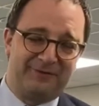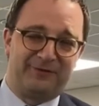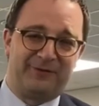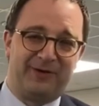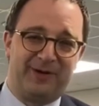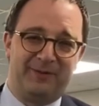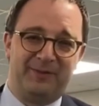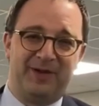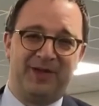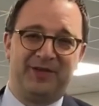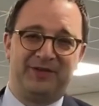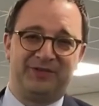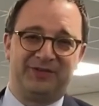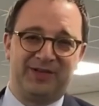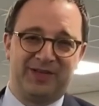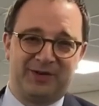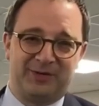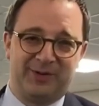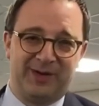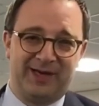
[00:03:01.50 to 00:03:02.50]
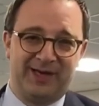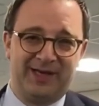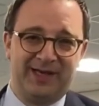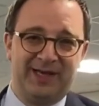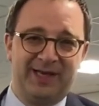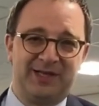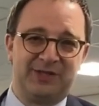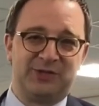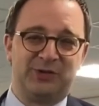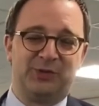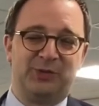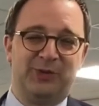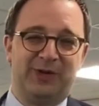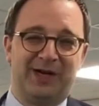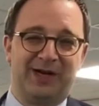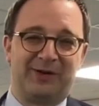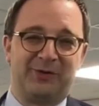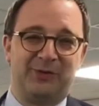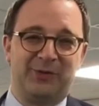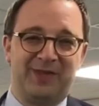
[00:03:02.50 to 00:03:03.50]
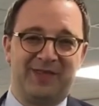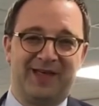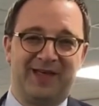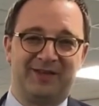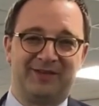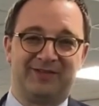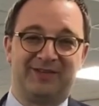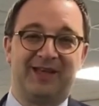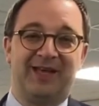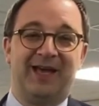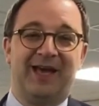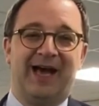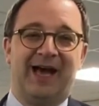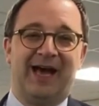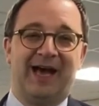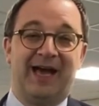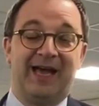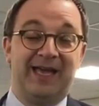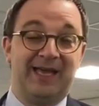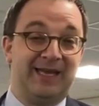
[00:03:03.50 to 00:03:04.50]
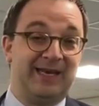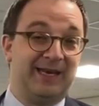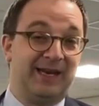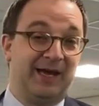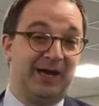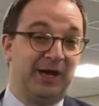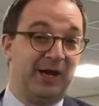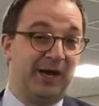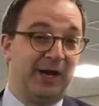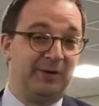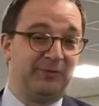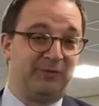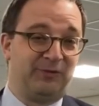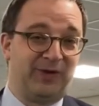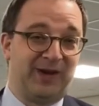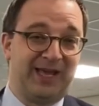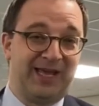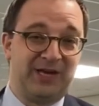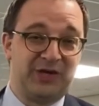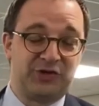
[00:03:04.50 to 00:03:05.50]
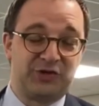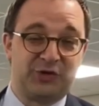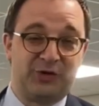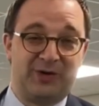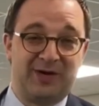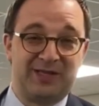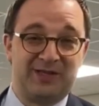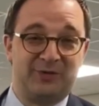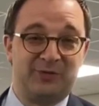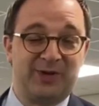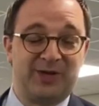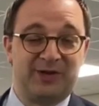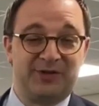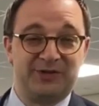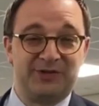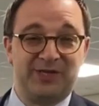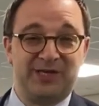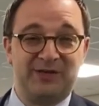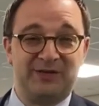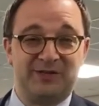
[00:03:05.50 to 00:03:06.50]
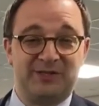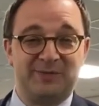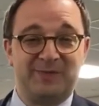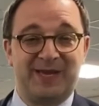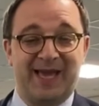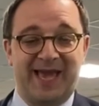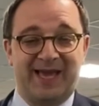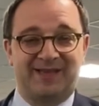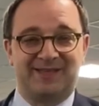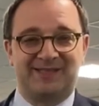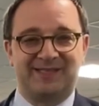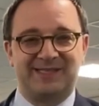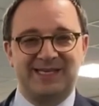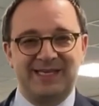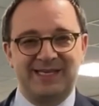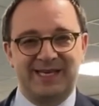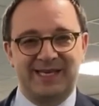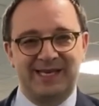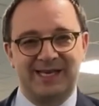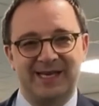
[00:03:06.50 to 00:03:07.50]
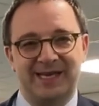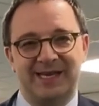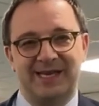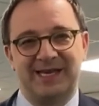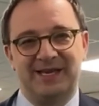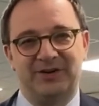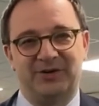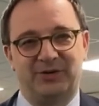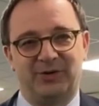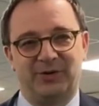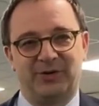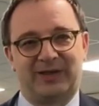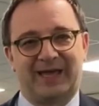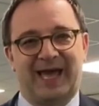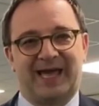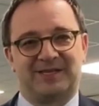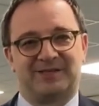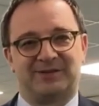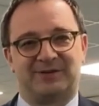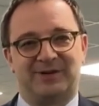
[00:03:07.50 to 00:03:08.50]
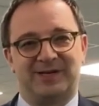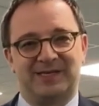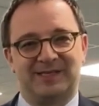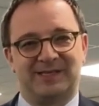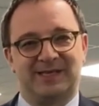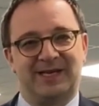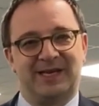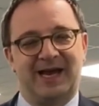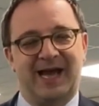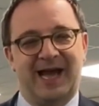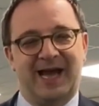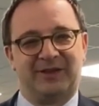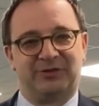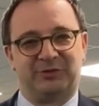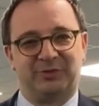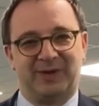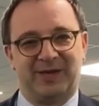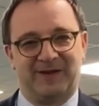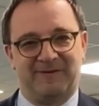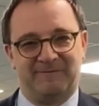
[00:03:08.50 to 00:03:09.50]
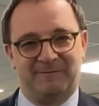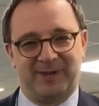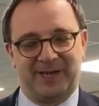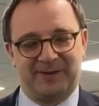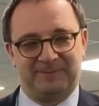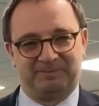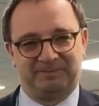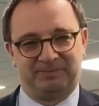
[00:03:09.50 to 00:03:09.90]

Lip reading: from ASIQA to work with us in hopefully ensuring that we continue to be exceeding in all categories as we have been.